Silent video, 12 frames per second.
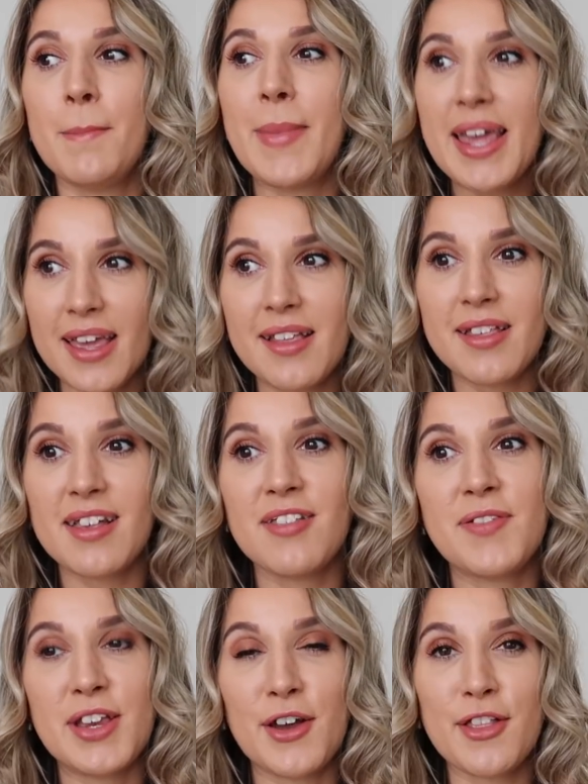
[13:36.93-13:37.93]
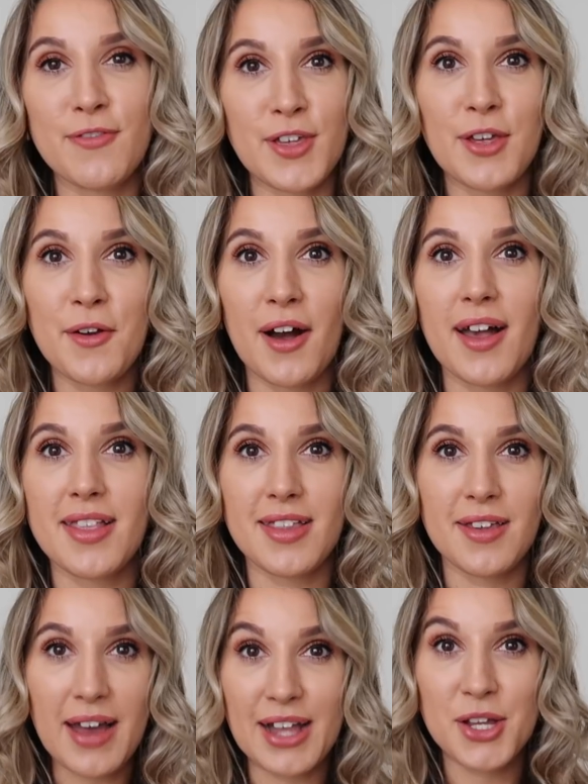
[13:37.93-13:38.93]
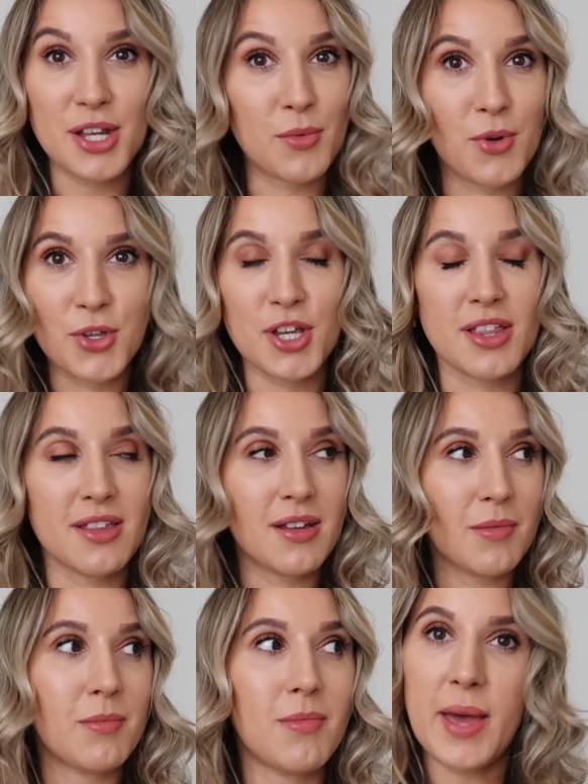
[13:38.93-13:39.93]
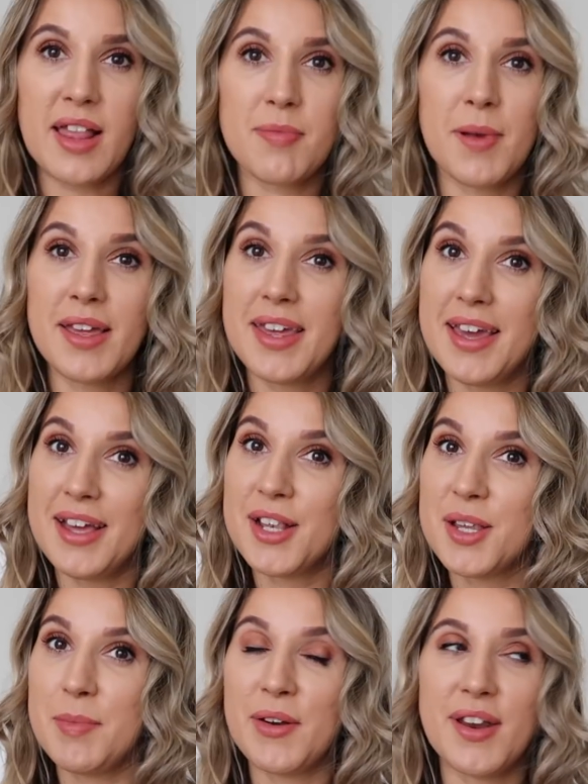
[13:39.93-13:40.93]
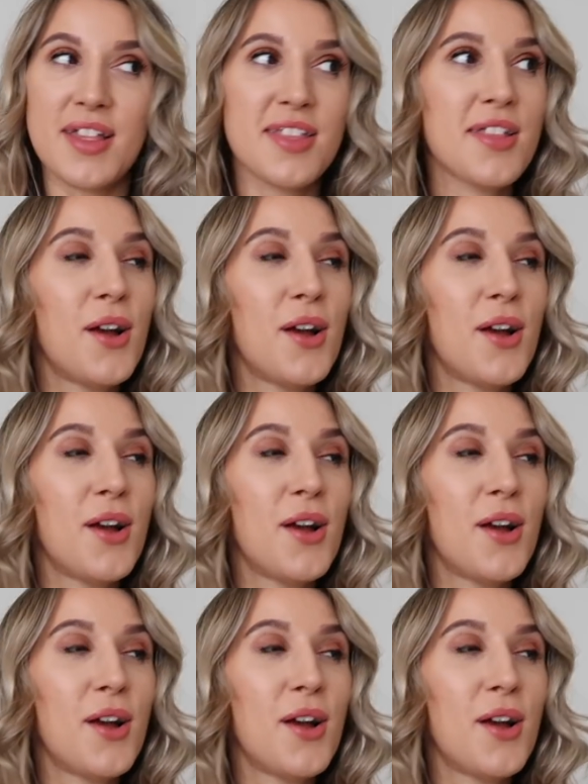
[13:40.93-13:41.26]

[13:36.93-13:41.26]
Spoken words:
making these videos for you guys and you actually watching them makes my year, to be honest.